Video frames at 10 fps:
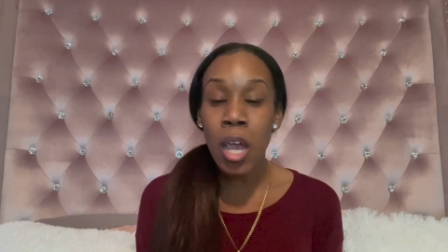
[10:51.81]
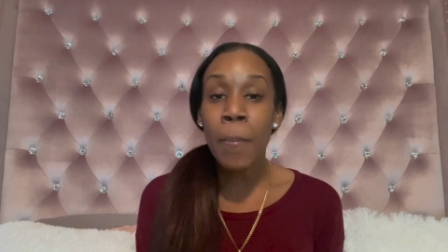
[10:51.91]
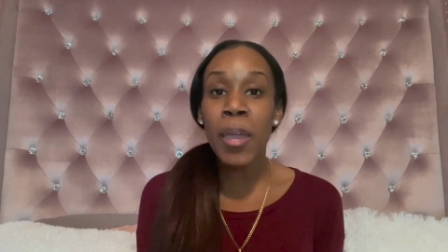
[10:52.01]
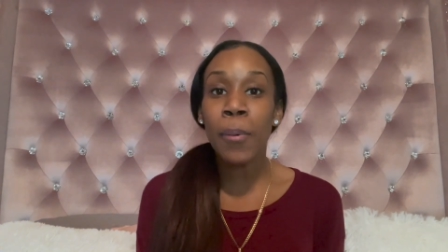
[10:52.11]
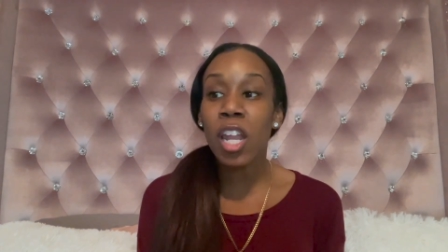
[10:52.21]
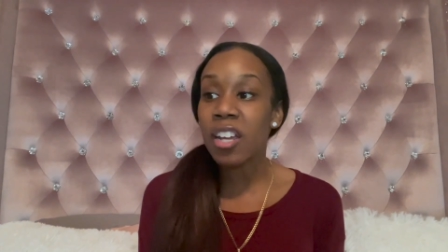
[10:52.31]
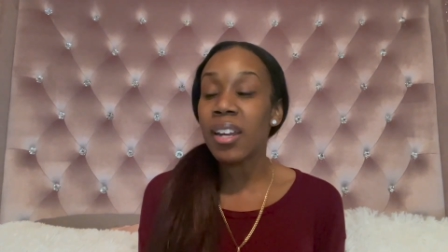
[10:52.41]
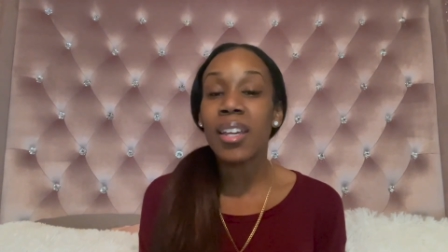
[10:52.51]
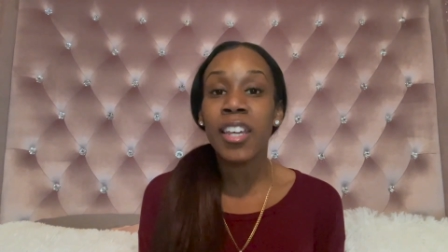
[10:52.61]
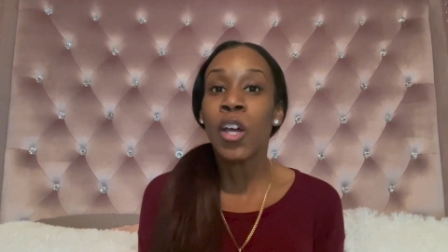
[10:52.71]
People are
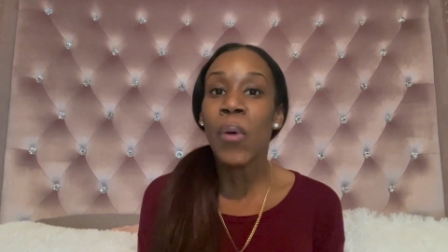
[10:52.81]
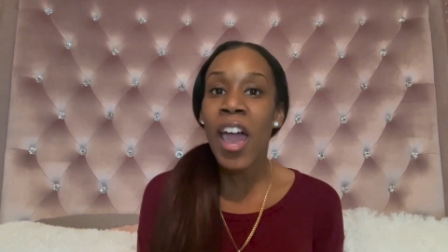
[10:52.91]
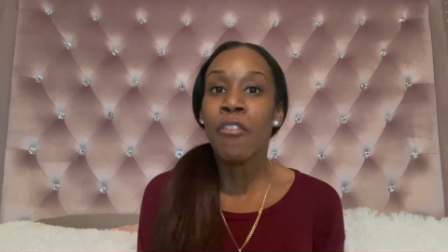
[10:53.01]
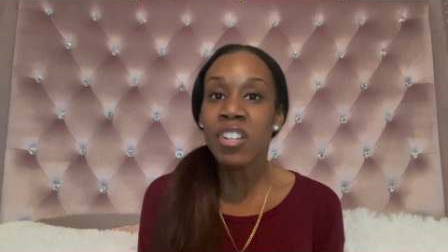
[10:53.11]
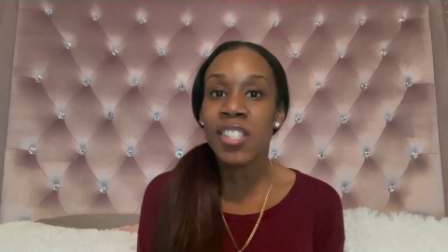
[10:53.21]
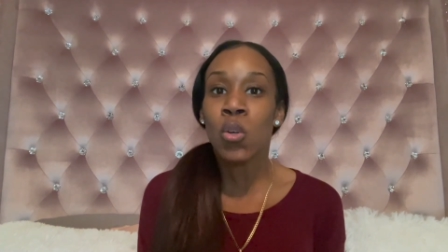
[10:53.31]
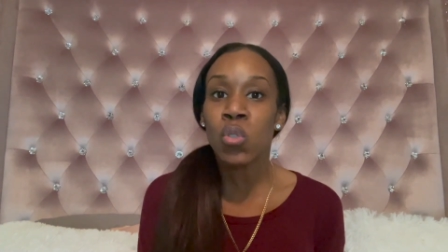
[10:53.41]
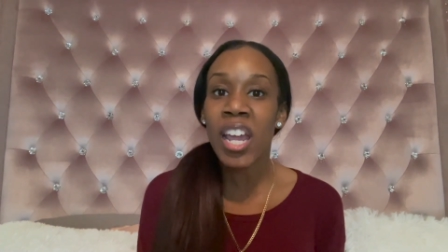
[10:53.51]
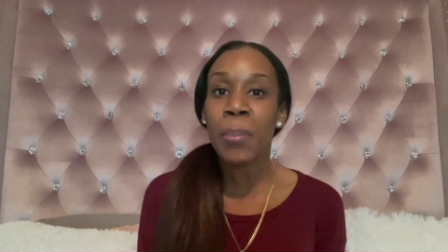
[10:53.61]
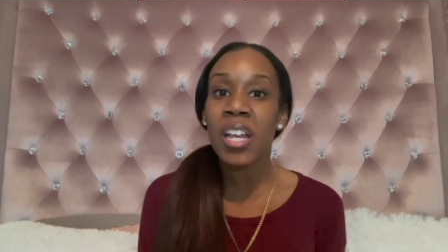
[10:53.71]
getting killed every single
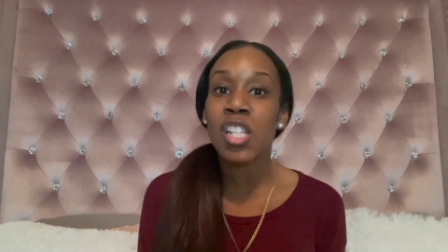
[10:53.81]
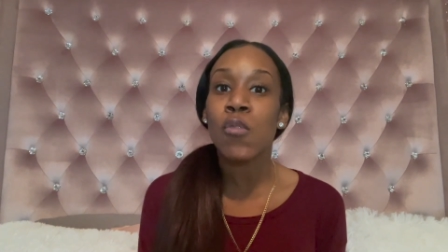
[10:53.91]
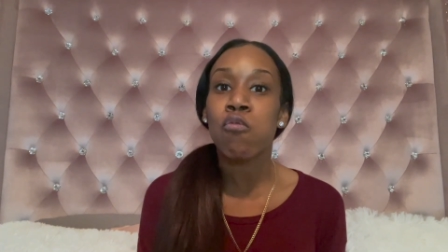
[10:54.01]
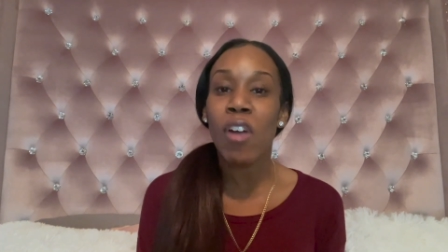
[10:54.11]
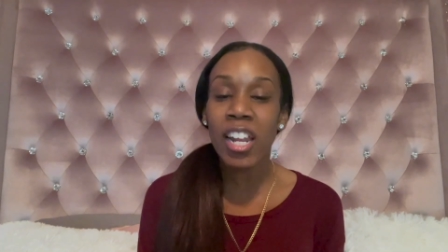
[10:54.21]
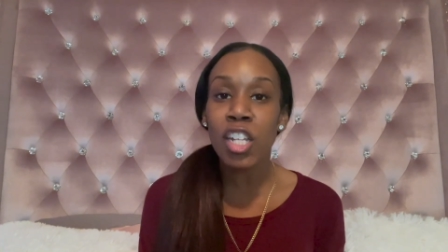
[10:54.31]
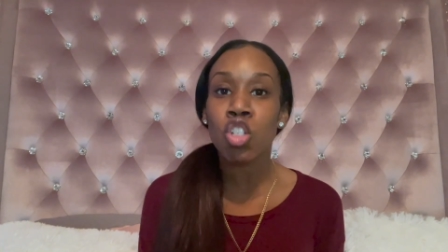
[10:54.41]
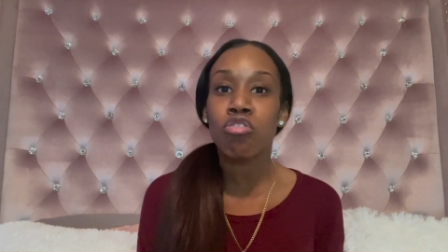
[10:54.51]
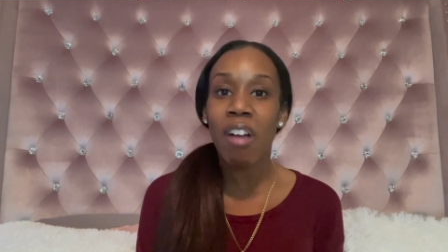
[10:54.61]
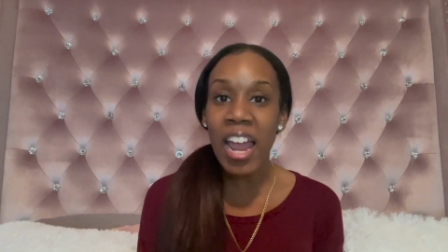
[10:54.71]
day because of reckless
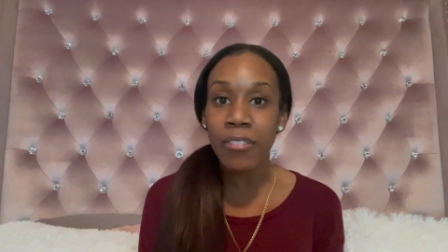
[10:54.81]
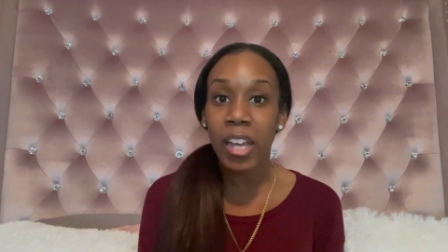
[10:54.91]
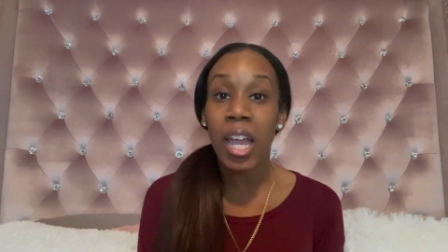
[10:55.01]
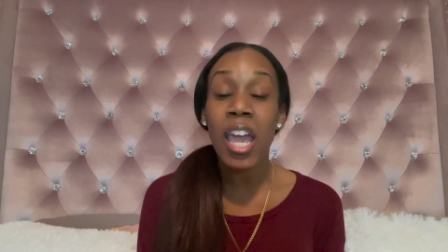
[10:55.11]
driving.